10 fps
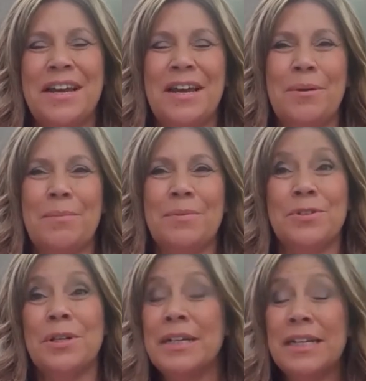um,
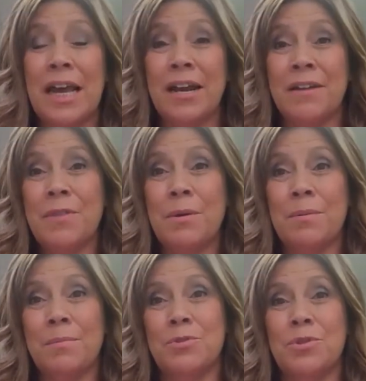started it out of
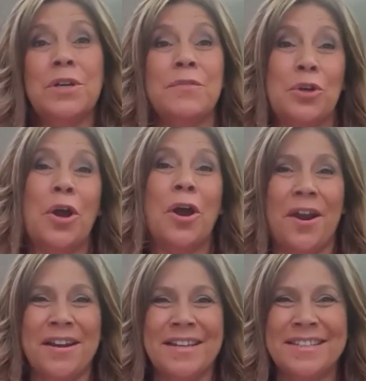the trunk of her
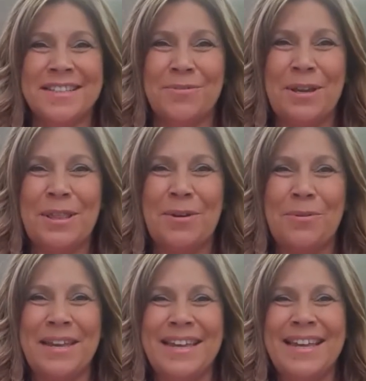car, is the way that
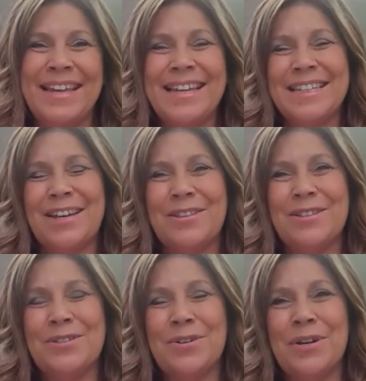we tell the
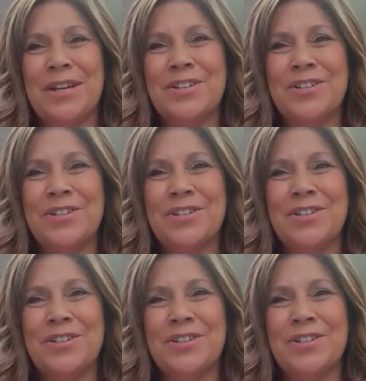story.